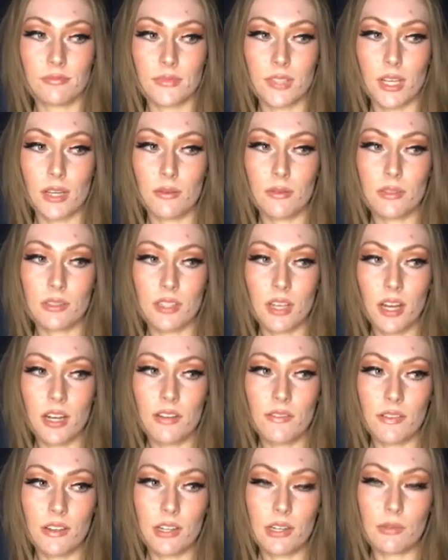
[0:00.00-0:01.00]
It was kind of
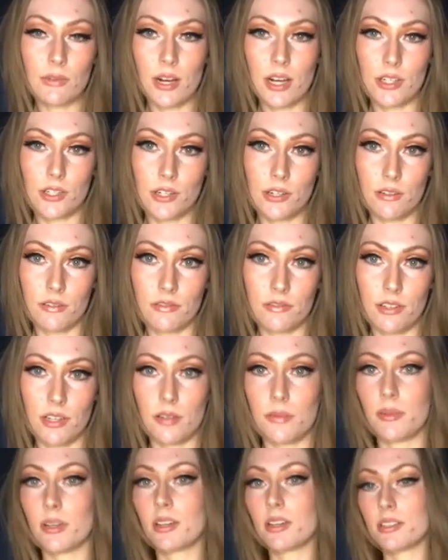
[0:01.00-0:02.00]
an irrational fear
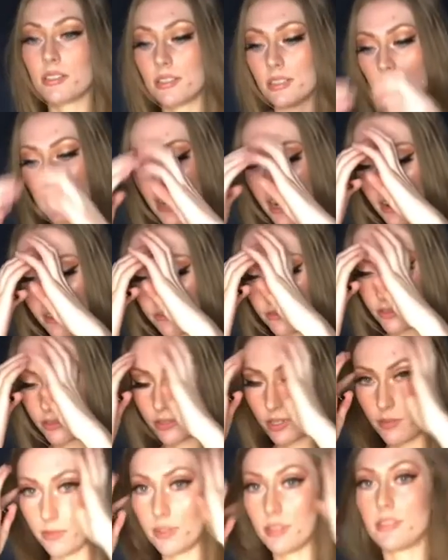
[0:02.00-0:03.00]
because they have
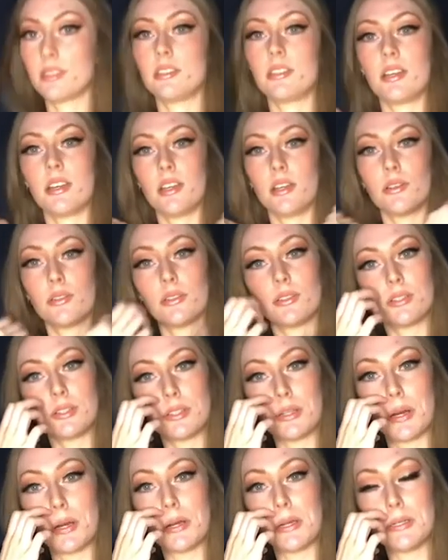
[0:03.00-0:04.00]
treatments to heal your
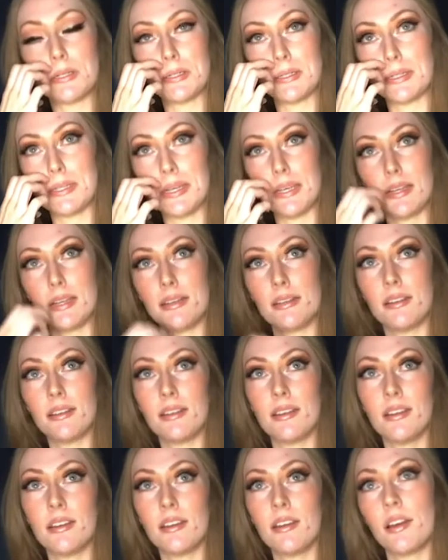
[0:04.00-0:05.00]
scars, and
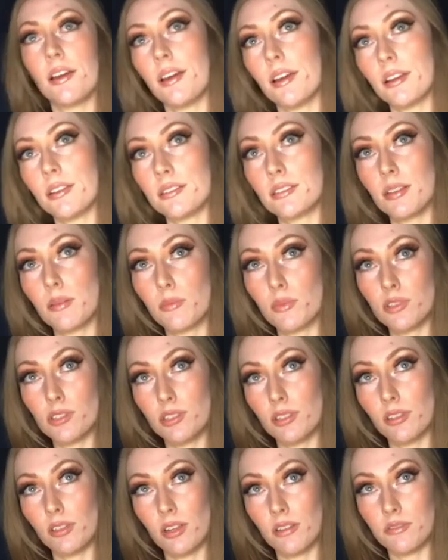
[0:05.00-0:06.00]
someone
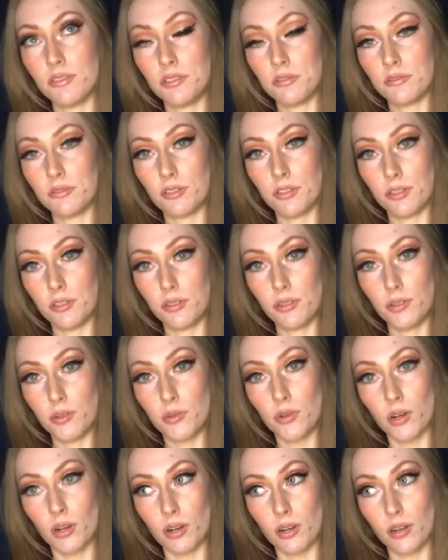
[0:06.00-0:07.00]
should love you for who you
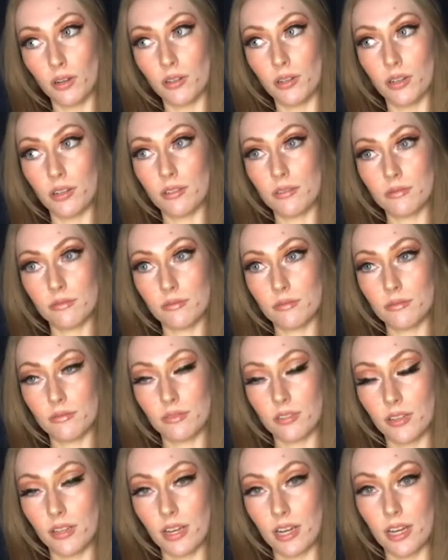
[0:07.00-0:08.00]
are, not
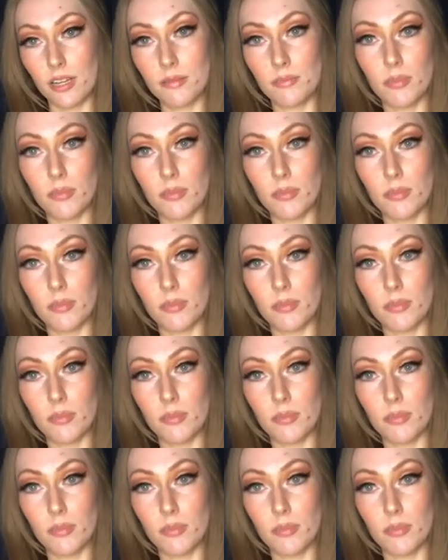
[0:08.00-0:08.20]
for that.